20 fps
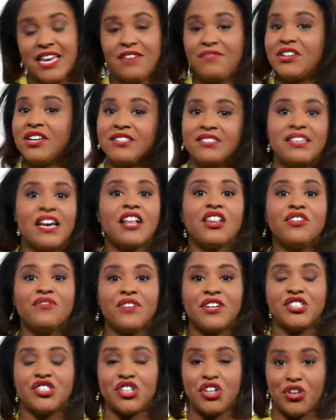even in
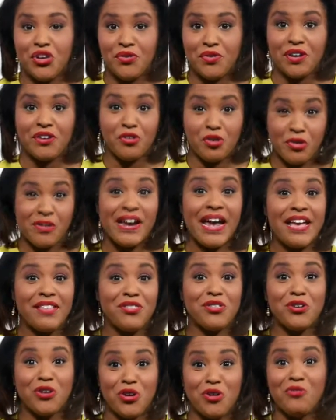television, you can create
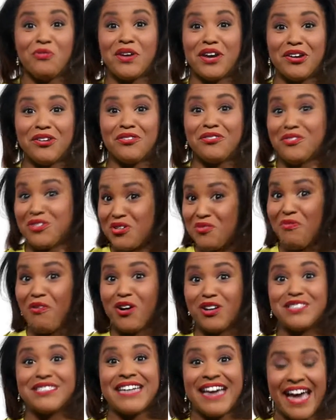the career you
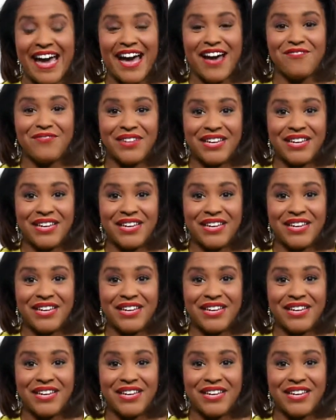want to have